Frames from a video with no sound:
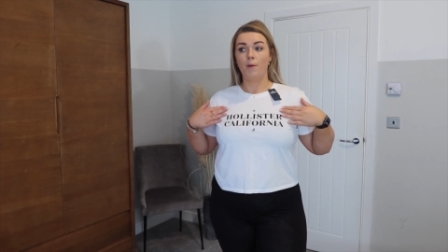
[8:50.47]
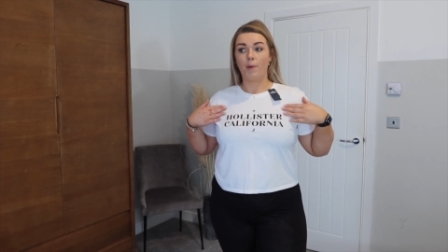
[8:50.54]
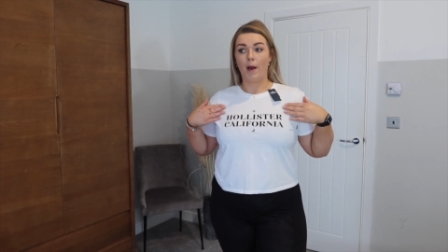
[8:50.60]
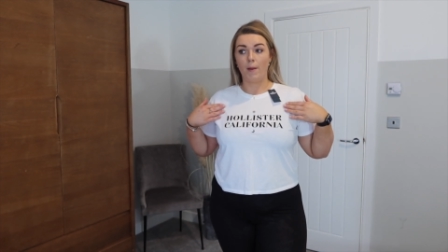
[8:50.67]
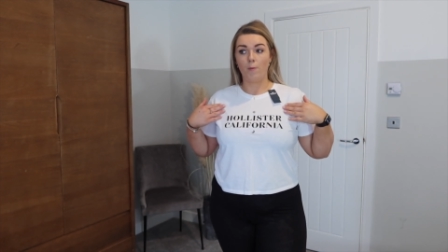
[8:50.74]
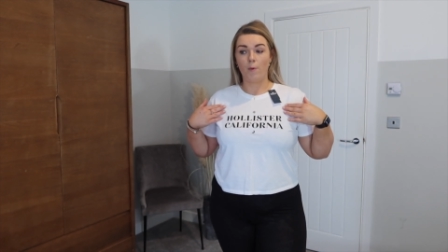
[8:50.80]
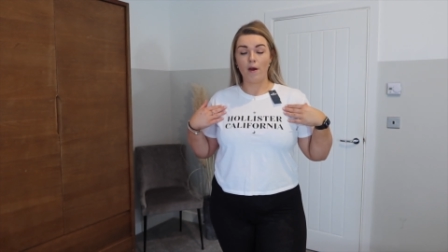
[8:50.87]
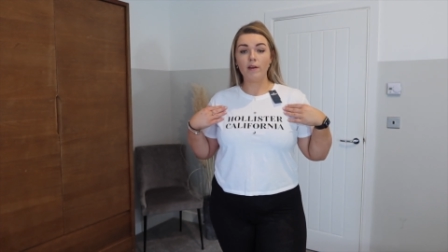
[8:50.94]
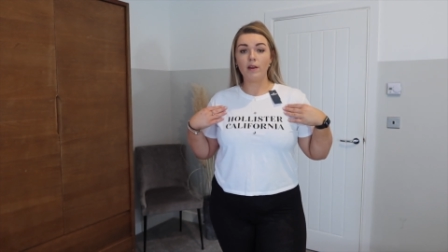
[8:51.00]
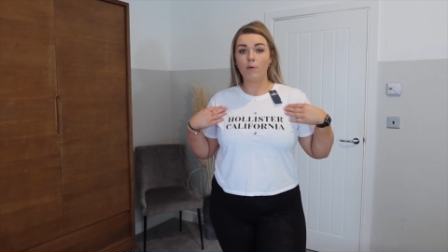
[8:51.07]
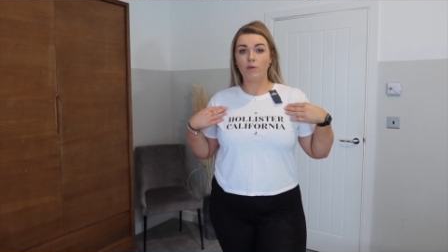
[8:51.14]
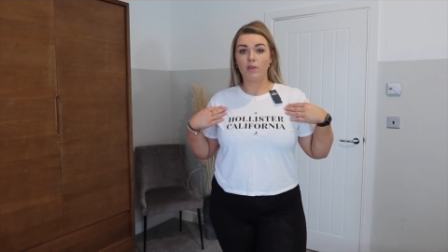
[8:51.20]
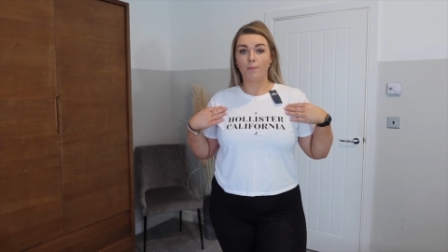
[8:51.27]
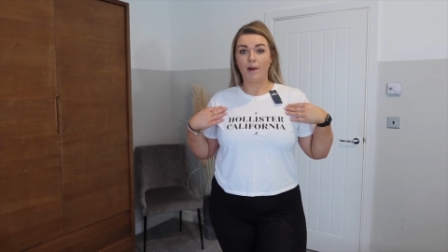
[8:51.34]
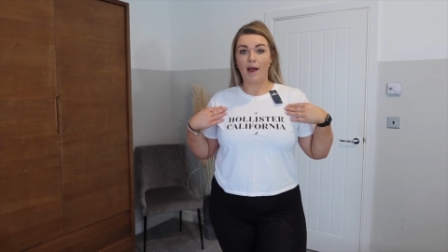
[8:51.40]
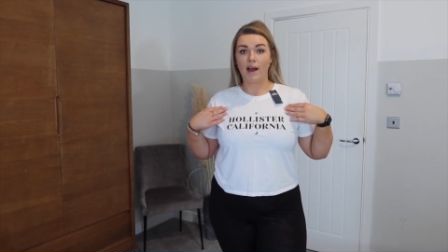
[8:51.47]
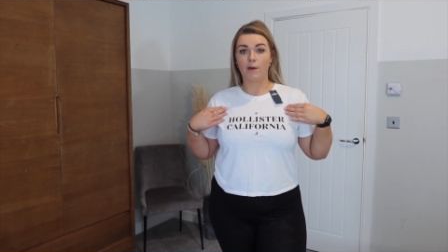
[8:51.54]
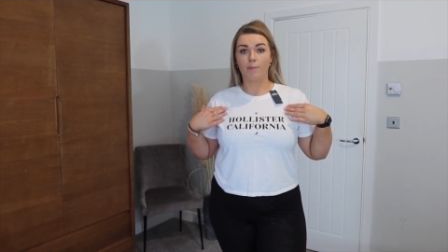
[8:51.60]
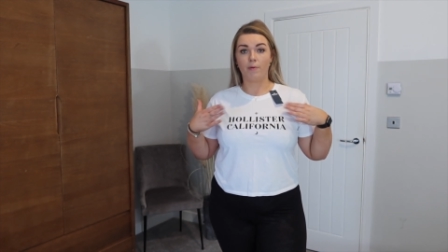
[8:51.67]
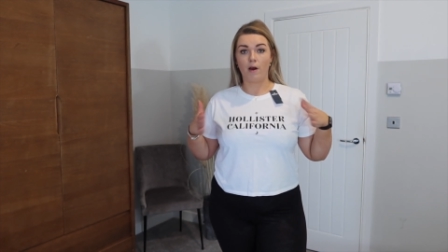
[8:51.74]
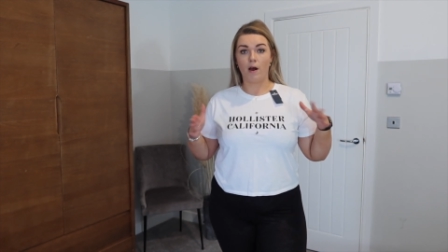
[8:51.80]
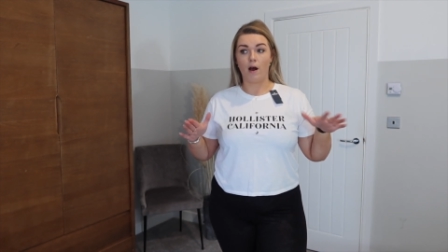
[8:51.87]
but I'm wearing it with a
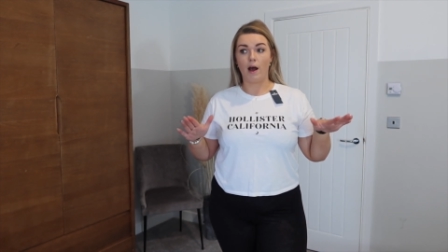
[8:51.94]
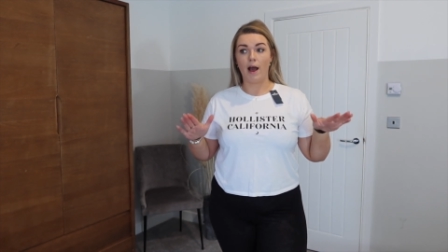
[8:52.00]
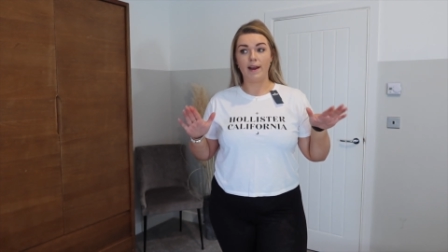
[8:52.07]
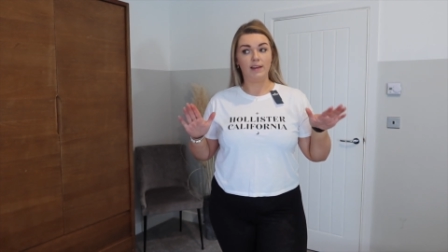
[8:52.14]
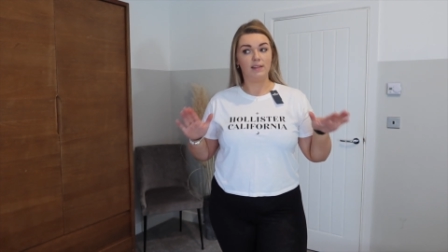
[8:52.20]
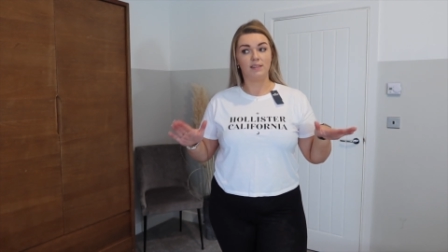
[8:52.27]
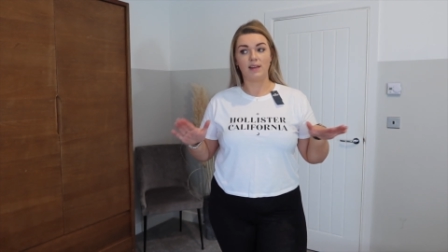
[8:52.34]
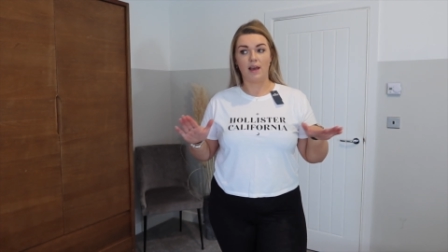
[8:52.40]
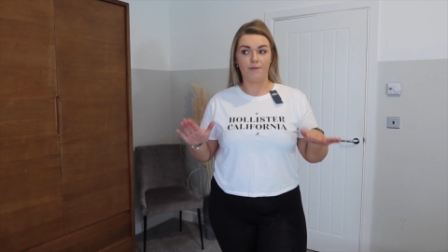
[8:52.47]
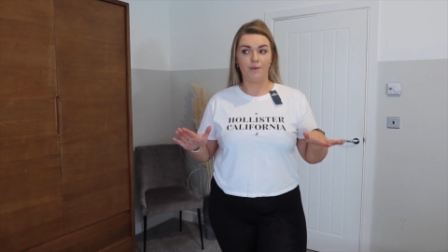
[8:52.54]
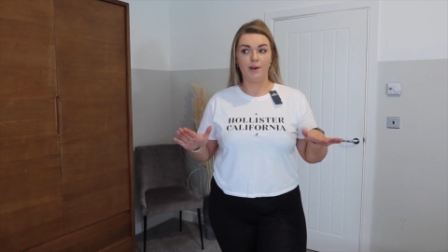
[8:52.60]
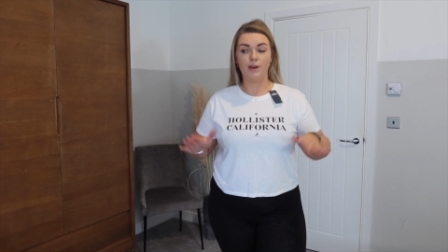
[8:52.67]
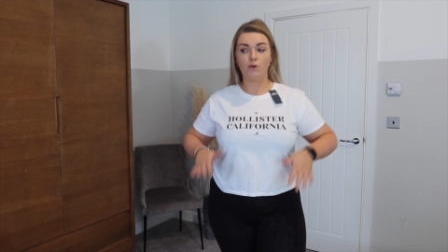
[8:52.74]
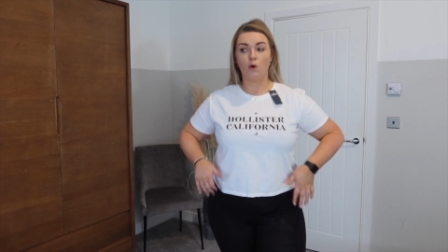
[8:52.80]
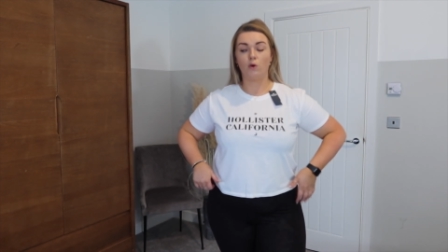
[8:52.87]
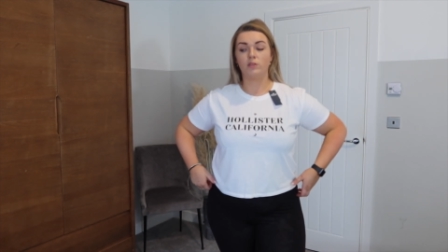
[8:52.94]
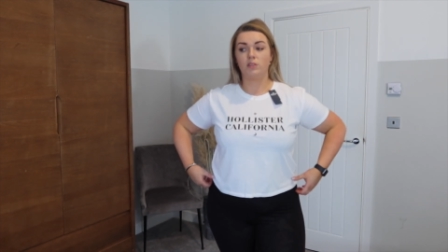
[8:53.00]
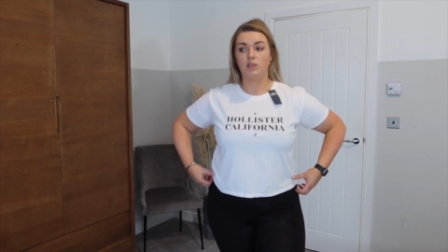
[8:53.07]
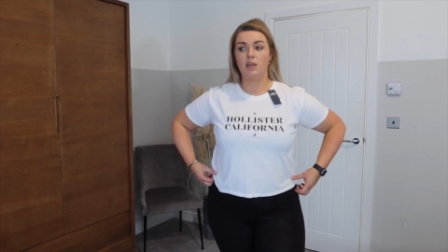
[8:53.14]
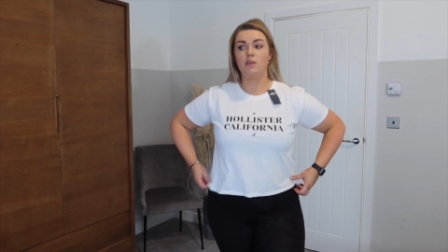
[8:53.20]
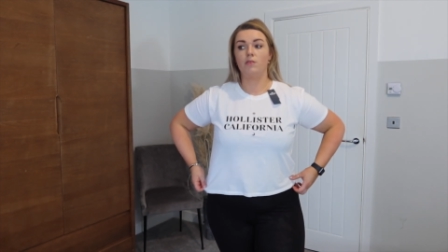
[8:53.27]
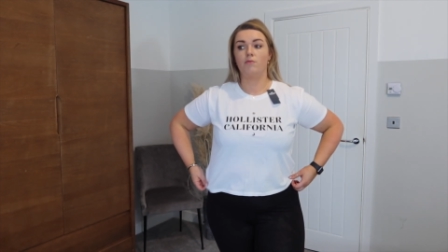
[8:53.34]
black bra and it's definitely not
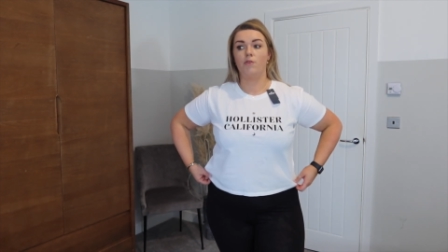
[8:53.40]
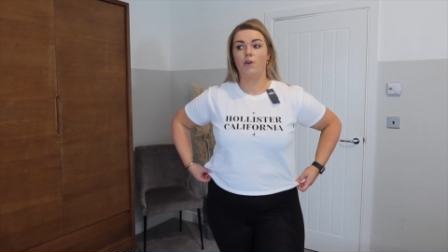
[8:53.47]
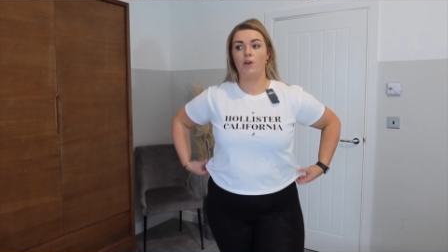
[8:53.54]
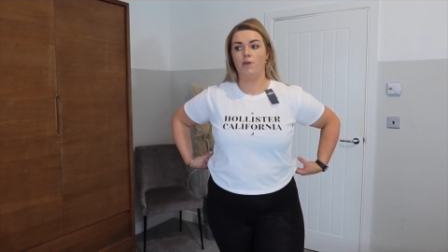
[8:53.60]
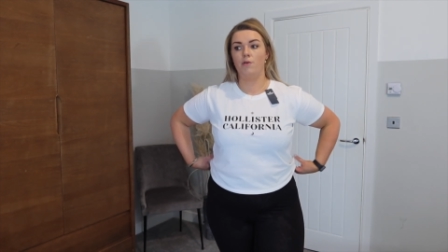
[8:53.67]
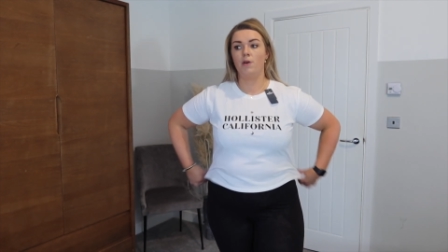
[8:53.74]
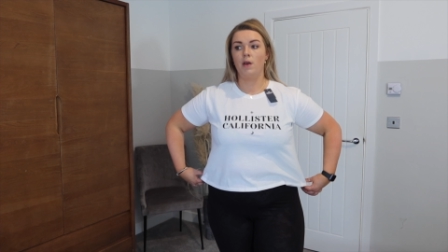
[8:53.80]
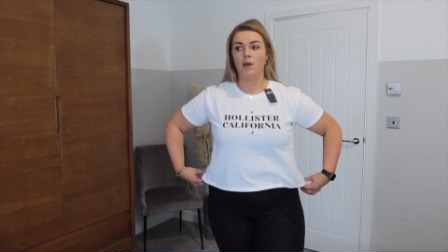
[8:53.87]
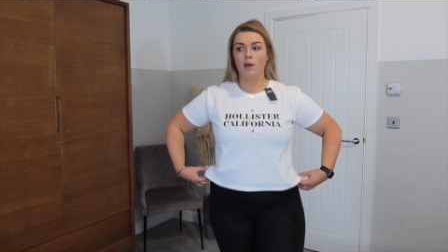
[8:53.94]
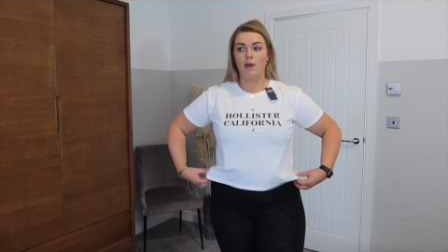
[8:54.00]
see-through.